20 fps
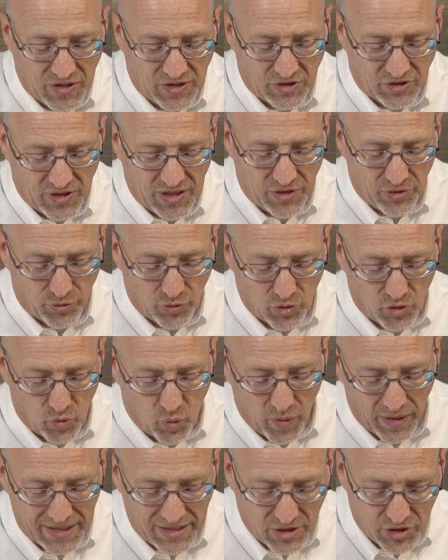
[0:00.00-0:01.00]
16 through
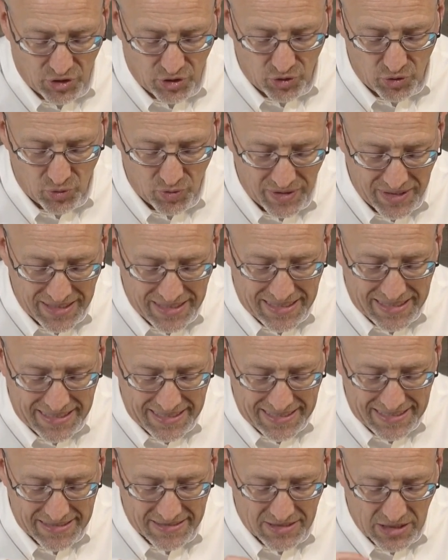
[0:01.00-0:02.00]
22
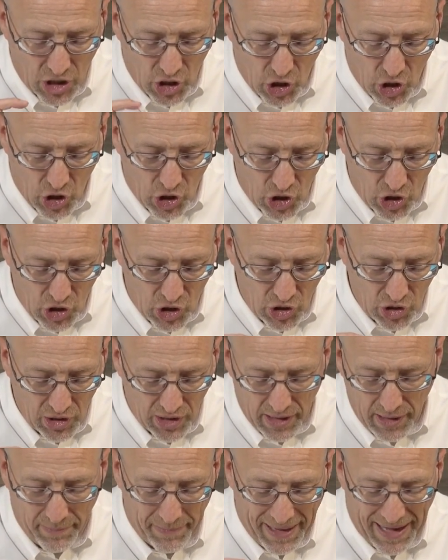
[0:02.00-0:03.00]
is
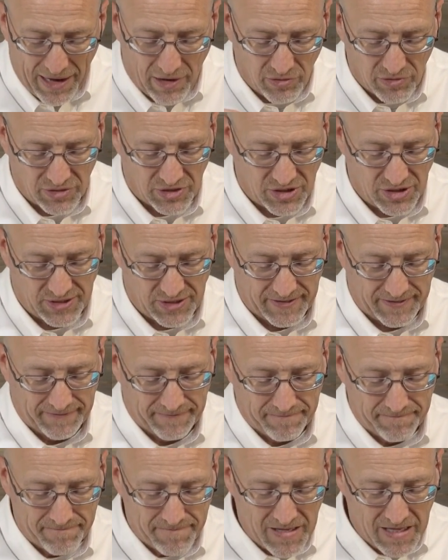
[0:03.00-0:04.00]
all about.
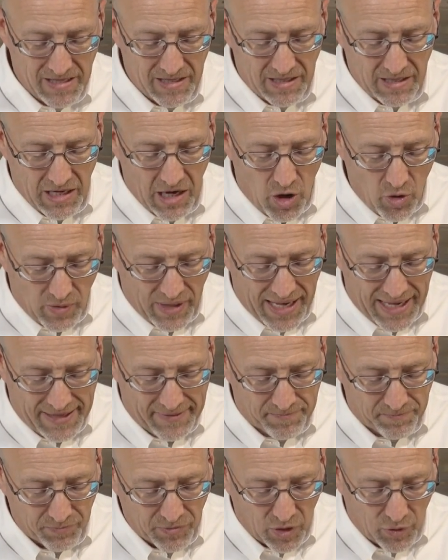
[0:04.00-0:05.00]

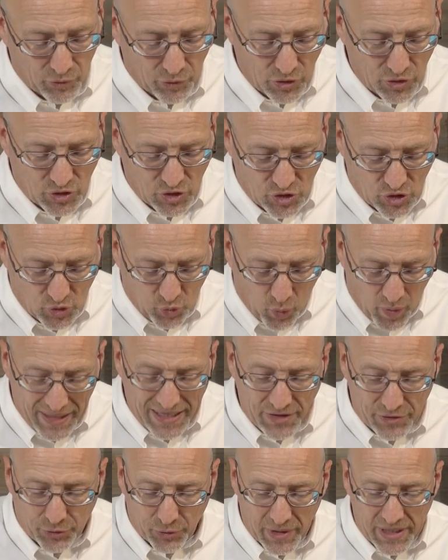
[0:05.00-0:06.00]
Okay, verses
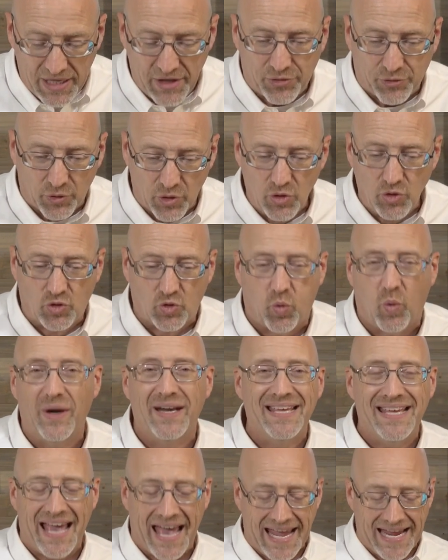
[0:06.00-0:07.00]
23 through
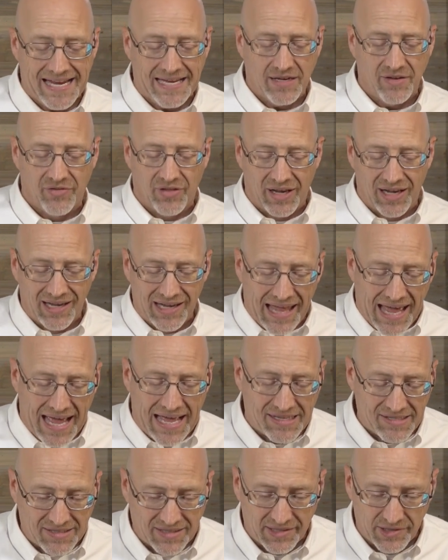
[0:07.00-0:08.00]
28, the
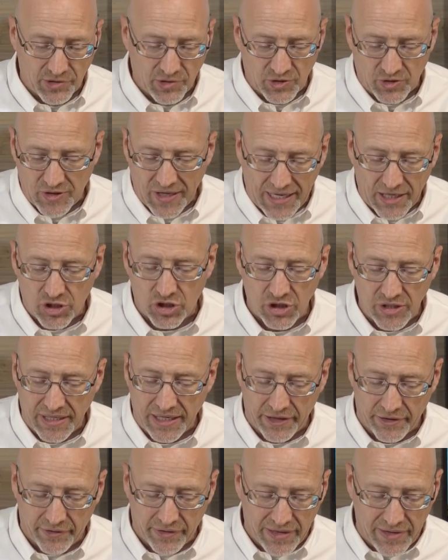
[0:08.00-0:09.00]
last little section
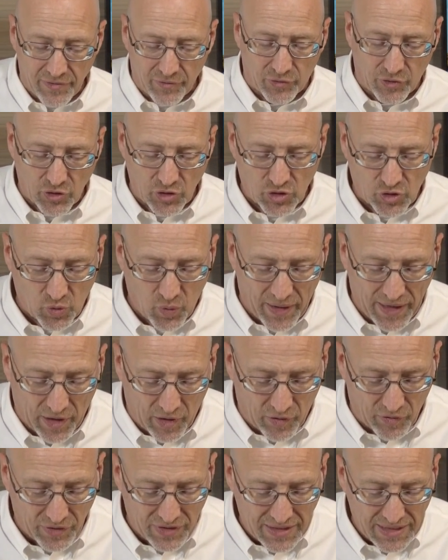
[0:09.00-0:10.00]
here in verse
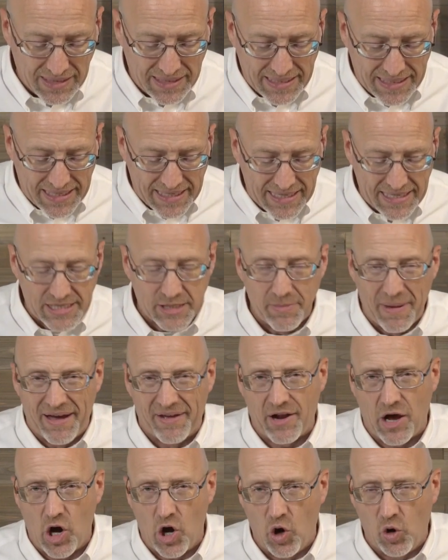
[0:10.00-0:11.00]
12, is
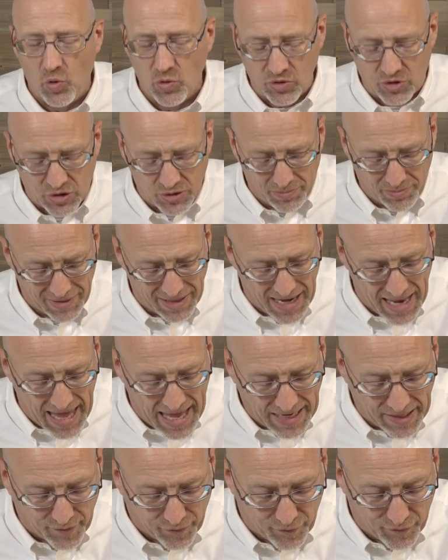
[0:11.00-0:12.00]
about a wholesome
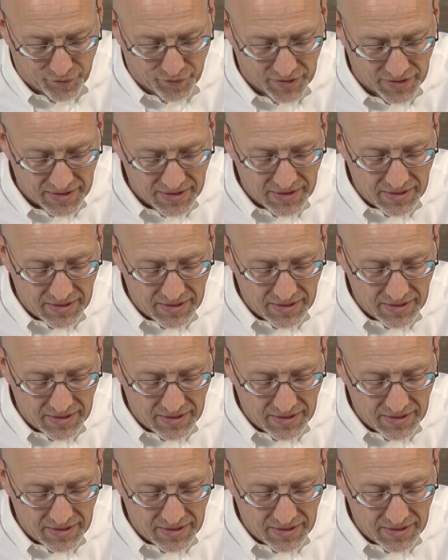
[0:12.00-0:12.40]
life.